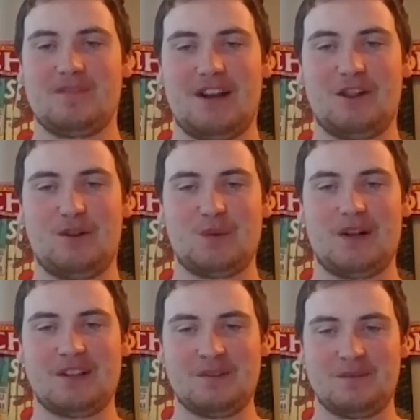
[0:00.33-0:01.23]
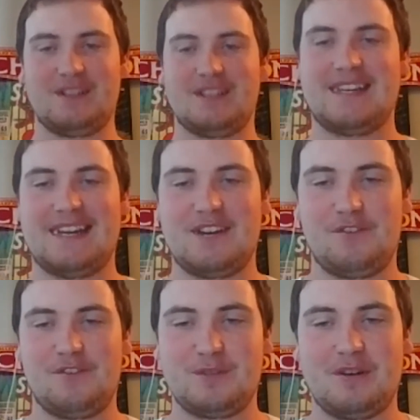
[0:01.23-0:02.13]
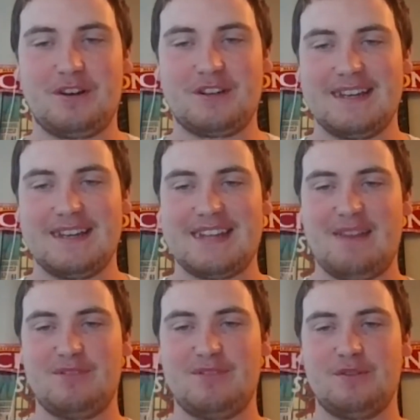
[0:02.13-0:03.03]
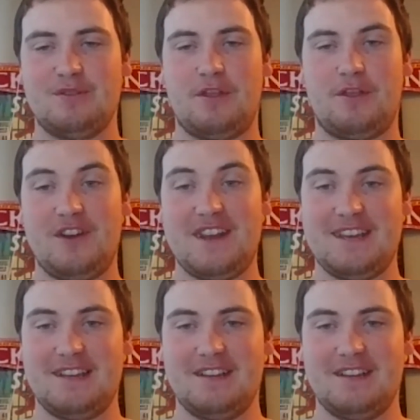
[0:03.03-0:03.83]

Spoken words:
Hello and welcome to Scandi Reviews Podcast, Episode 3.